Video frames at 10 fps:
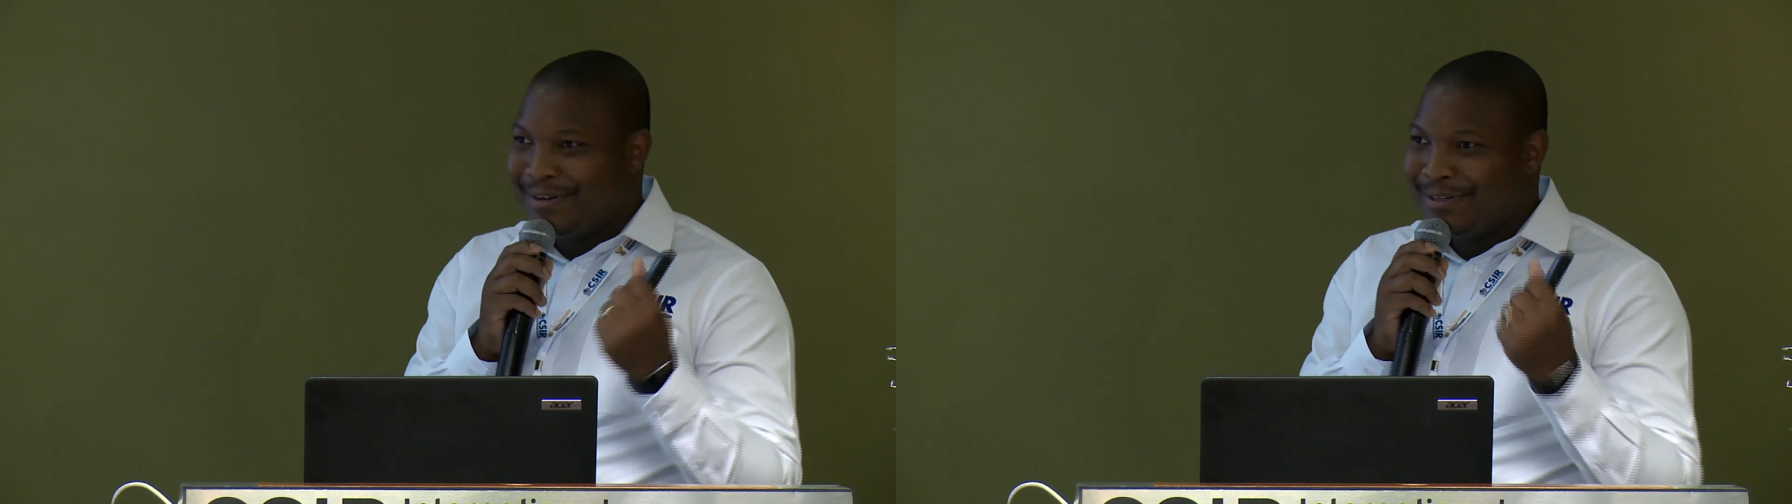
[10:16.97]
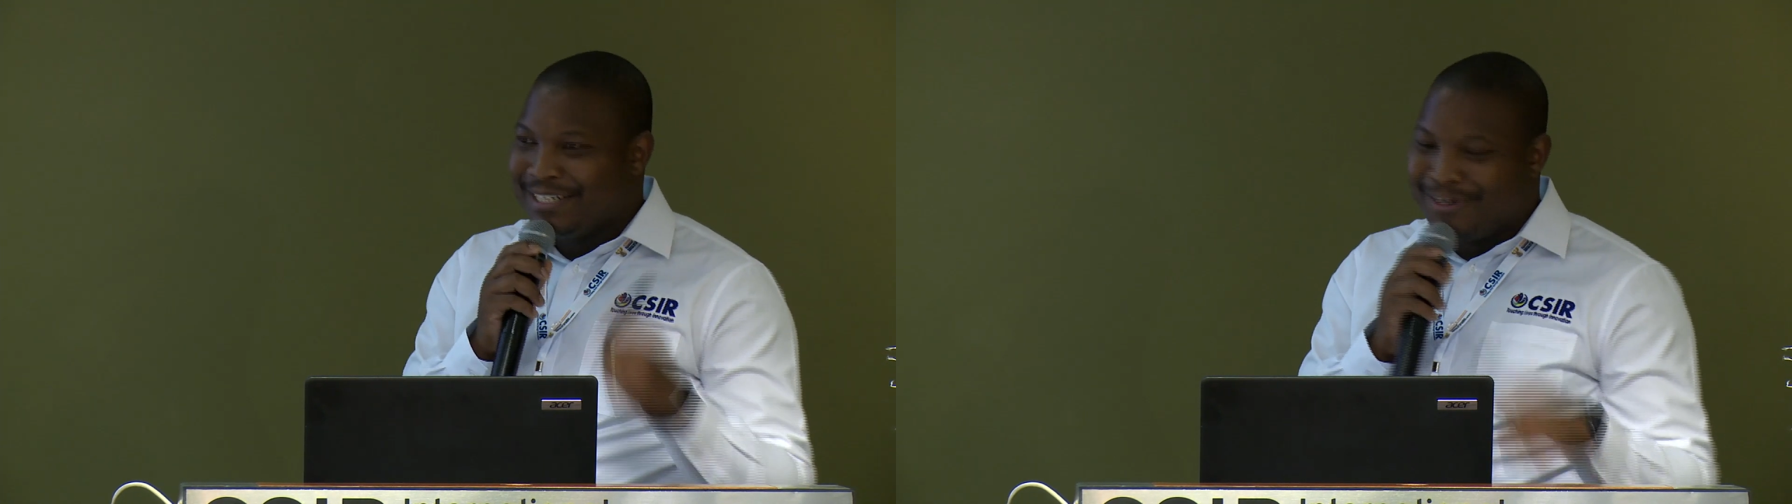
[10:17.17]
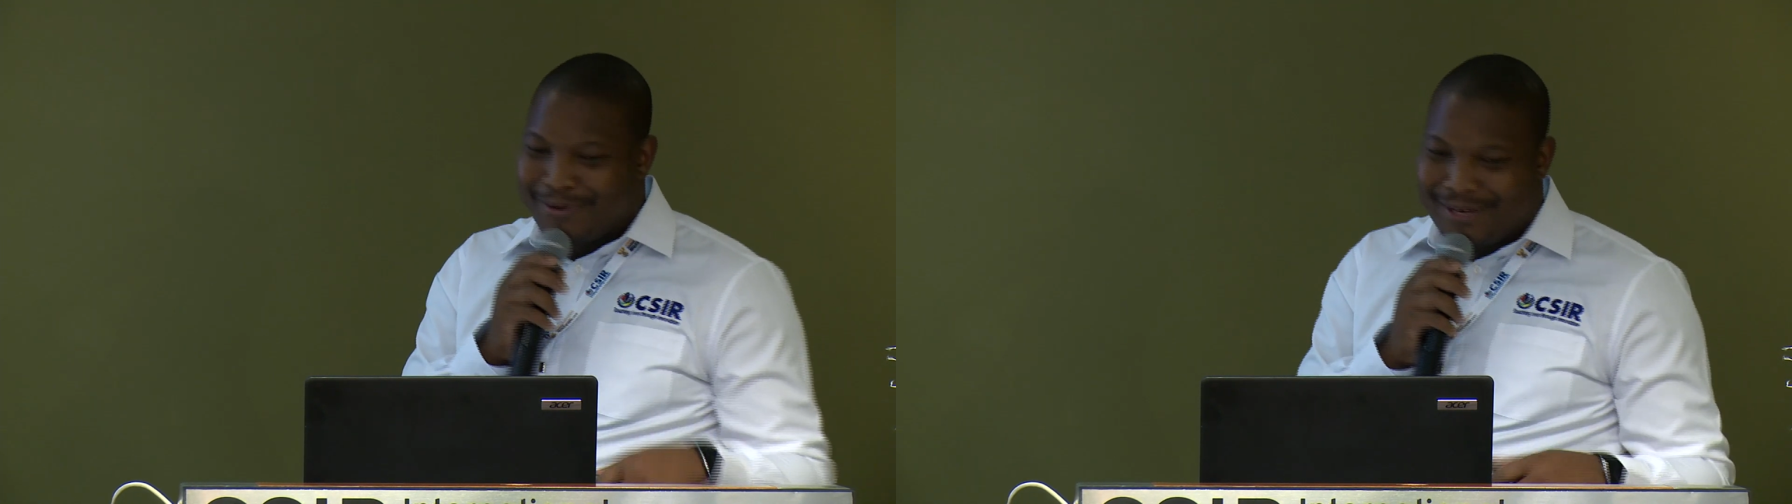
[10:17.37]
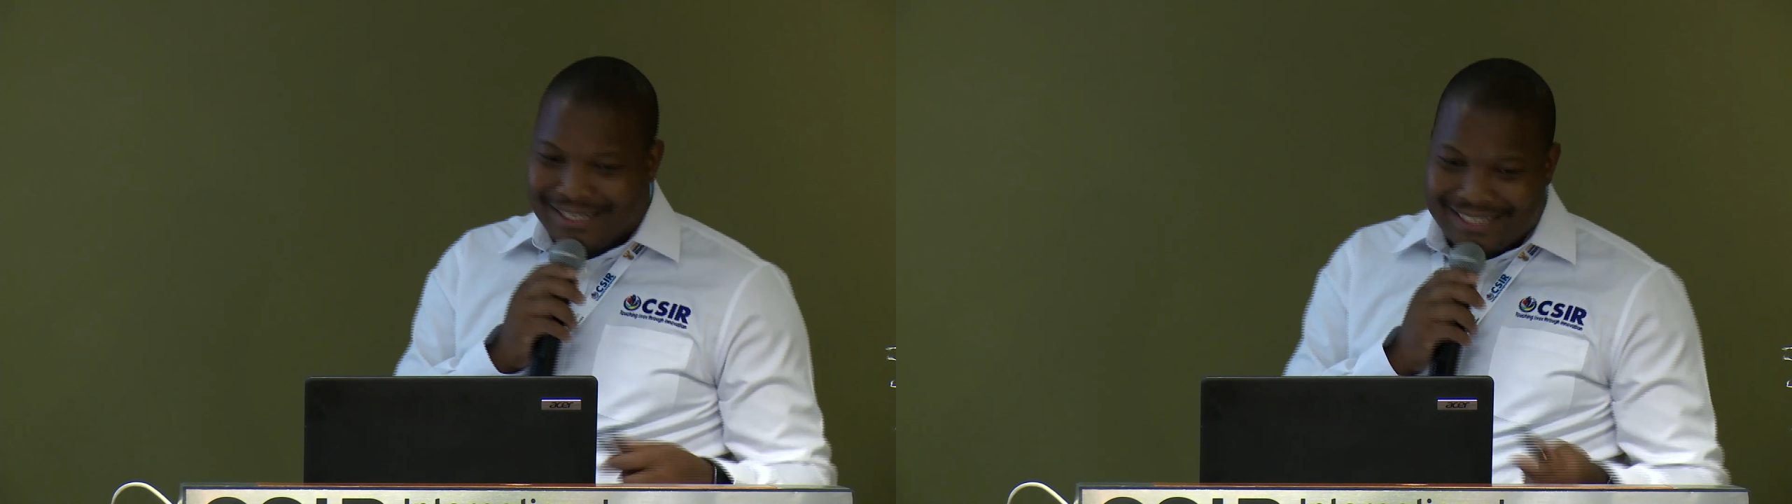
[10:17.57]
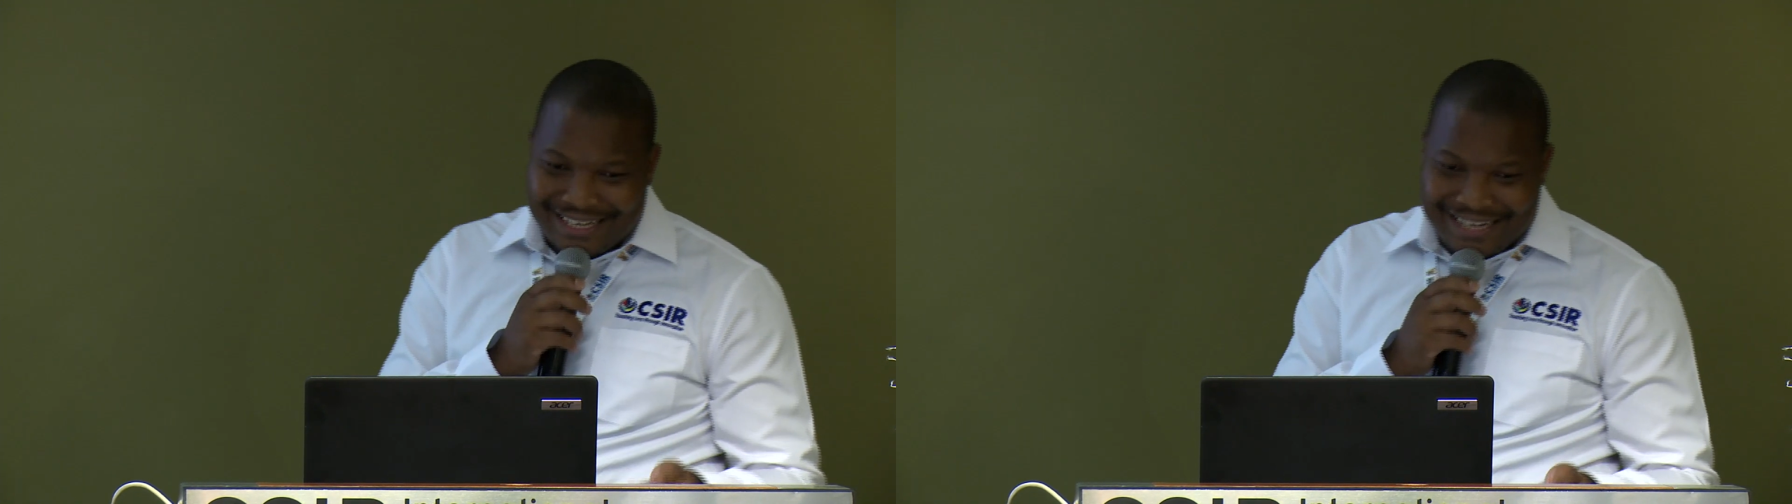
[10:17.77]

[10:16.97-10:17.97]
chankuras.